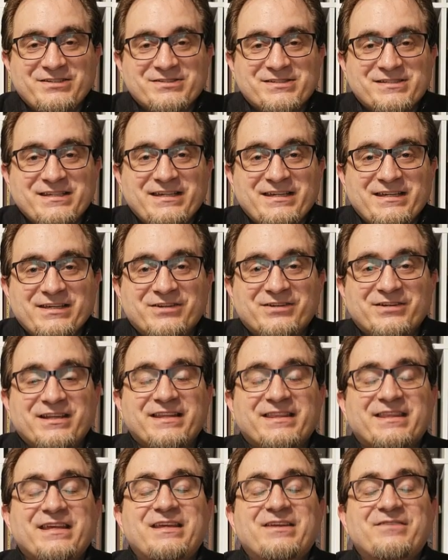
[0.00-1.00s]
you see here, and I
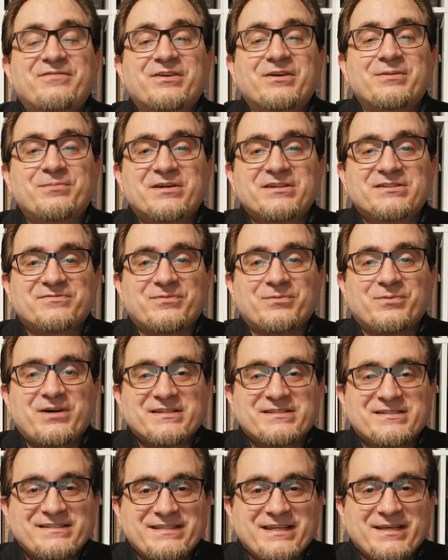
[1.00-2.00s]
thank you very much for
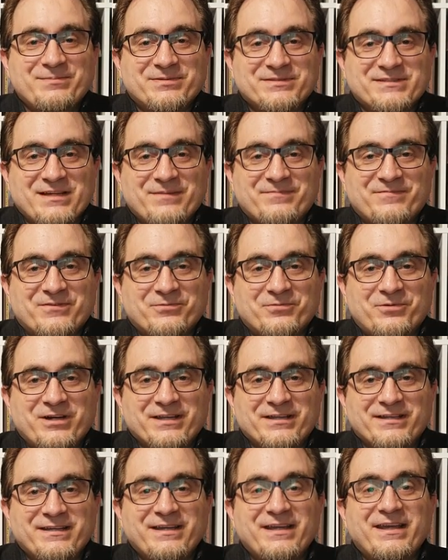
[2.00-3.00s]
watching Tabletop for
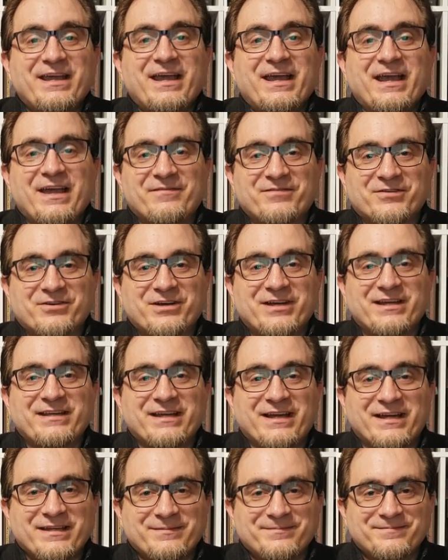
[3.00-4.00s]
One. Have a great
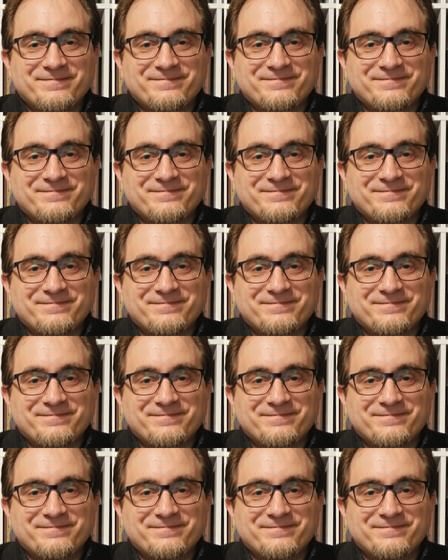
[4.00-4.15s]
night.